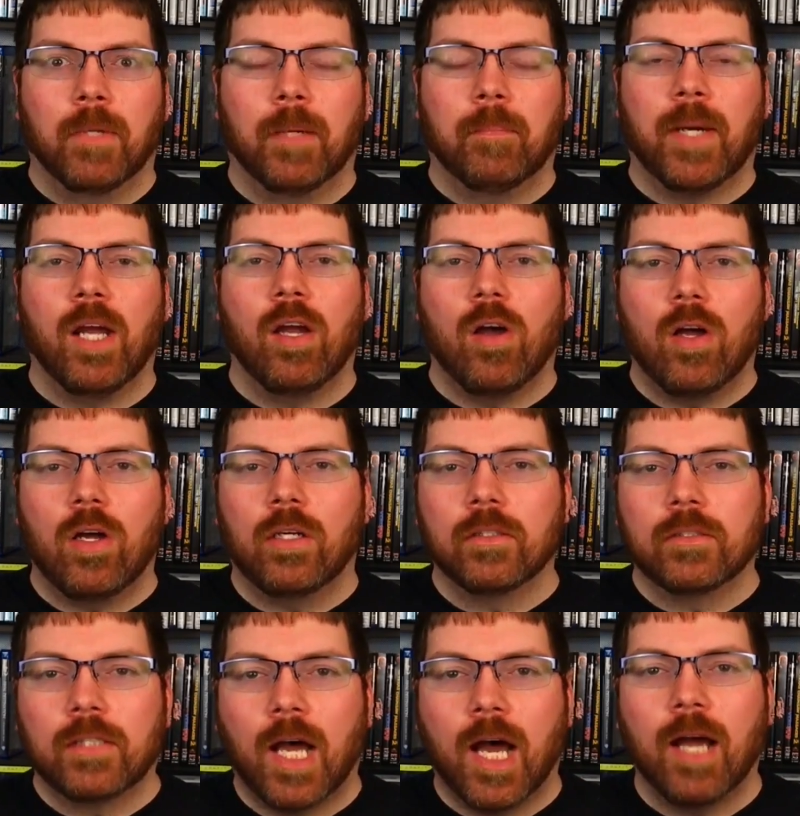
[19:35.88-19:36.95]
But my all
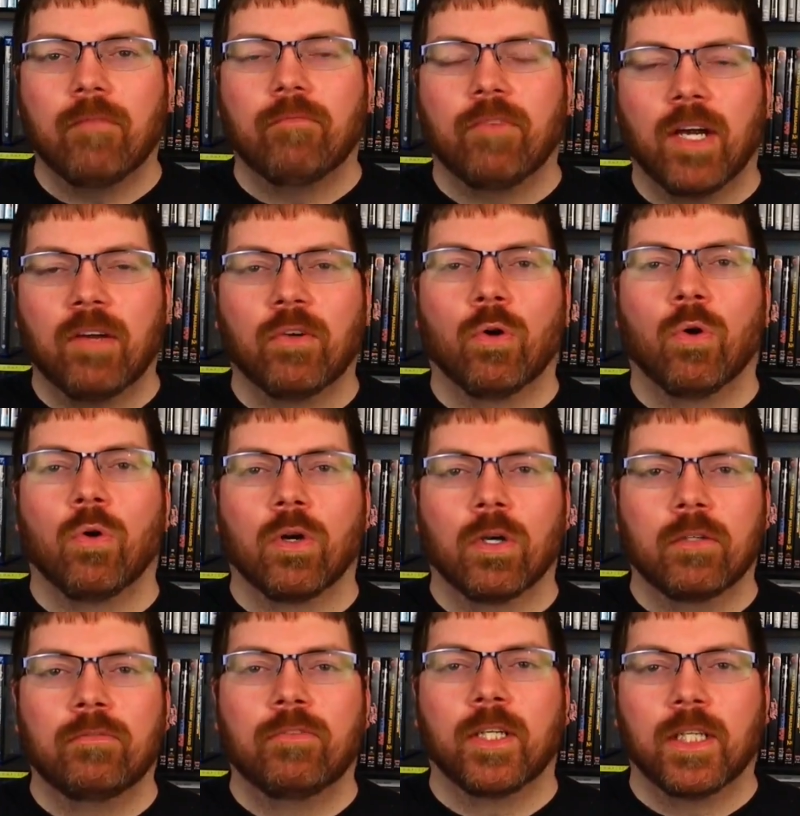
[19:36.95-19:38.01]
time favorite
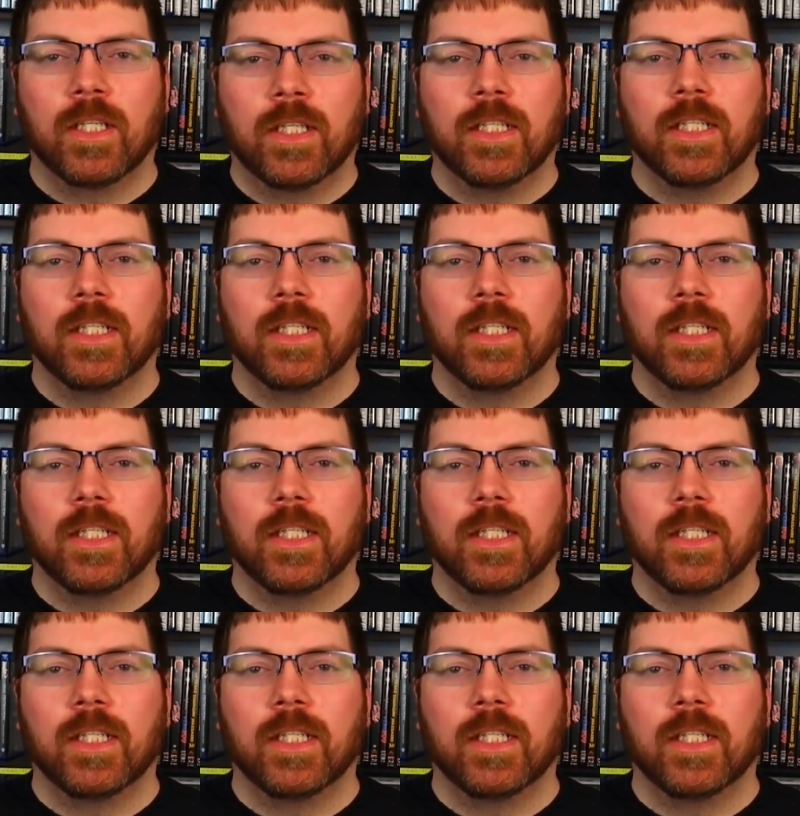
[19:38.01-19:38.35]
horror villain